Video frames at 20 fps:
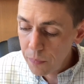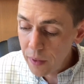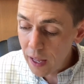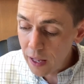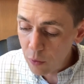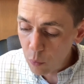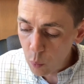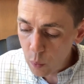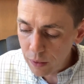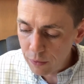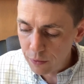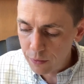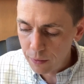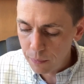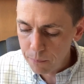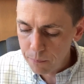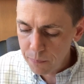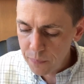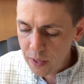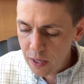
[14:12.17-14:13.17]
and
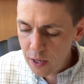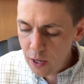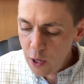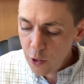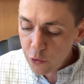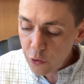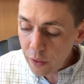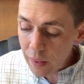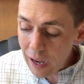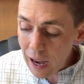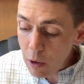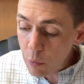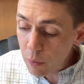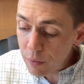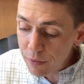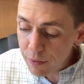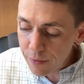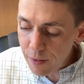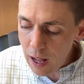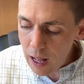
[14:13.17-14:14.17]
wisdom, so that I would
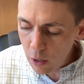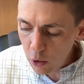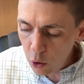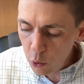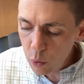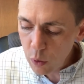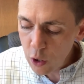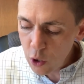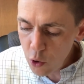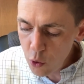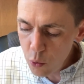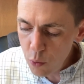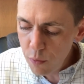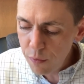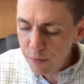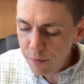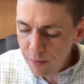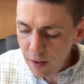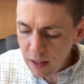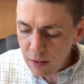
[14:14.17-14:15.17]
follow you
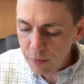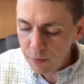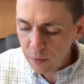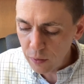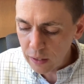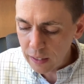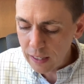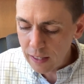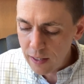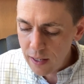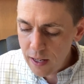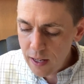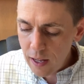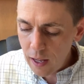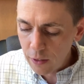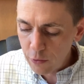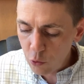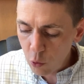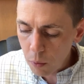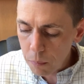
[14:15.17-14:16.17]
faithfully
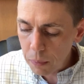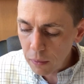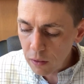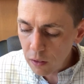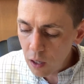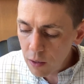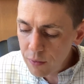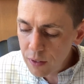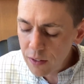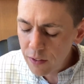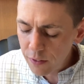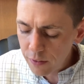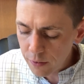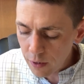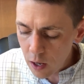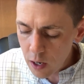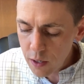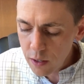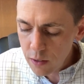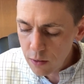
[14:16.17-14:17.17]
as your beloved
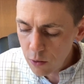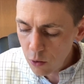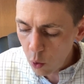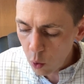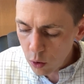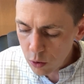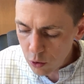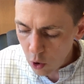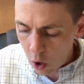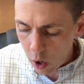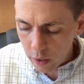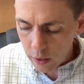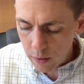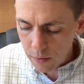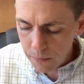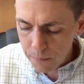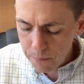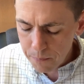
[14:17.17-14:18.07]
son or daughter.